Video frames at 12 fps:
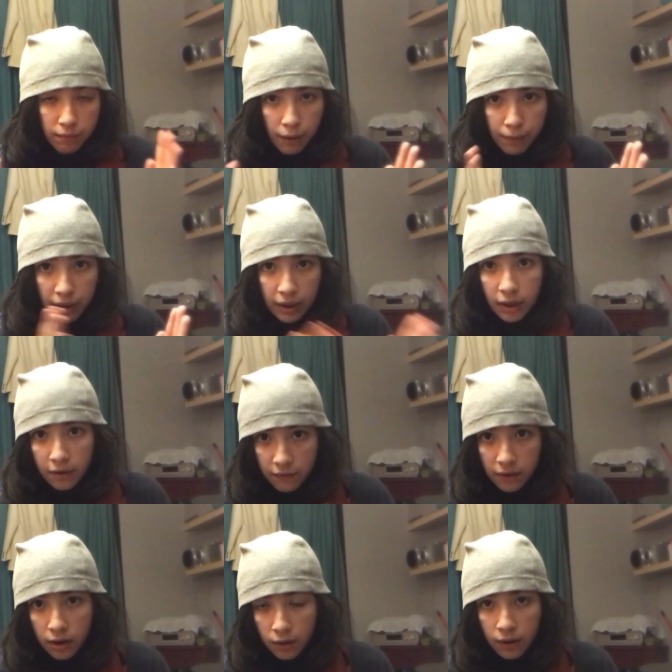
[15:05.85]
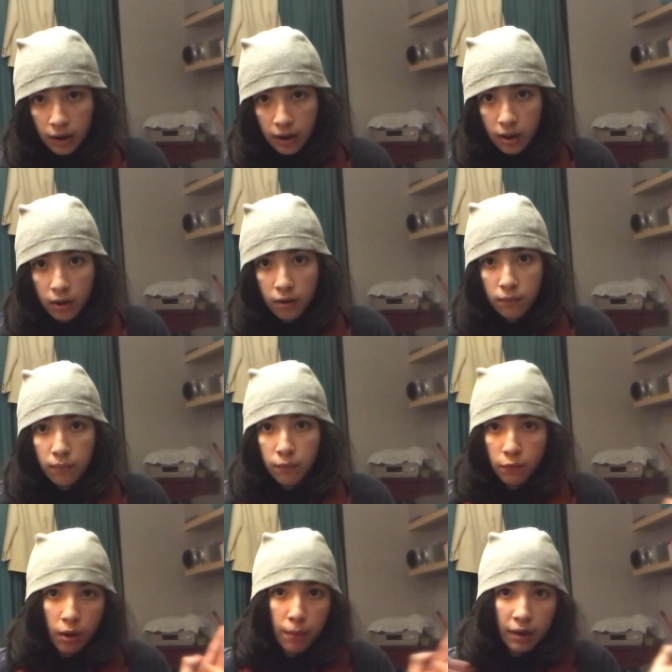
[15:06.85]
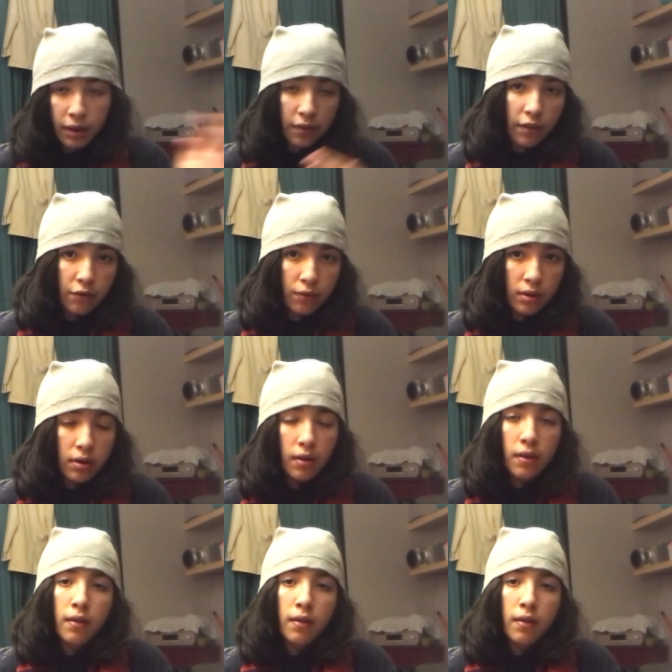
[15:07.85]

making a video right now while making this one.